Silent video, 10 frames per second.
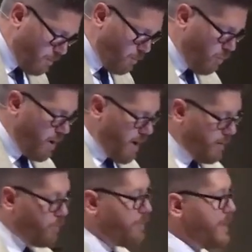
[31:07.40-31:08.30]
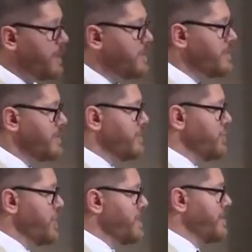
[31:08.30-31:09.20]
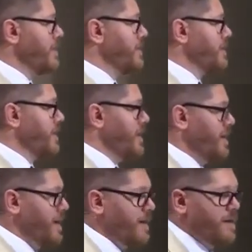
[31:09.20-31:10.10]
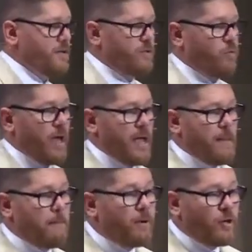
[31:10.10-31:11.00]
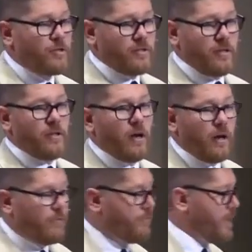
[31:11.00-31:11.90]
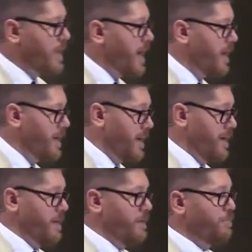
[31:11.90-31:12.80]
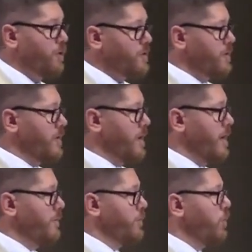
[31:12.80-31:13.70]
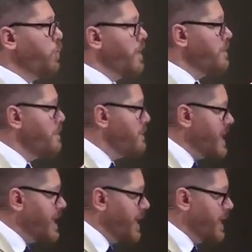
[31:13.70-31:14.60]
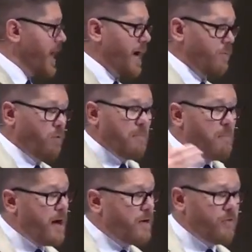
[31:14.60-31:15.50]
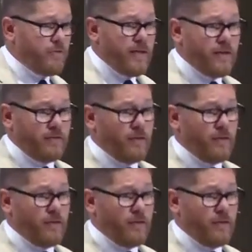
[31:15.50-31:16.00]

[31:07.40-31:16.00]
Why? Well, because Jesus is a person of the Godhead, the person of the one being God. We're monotheists.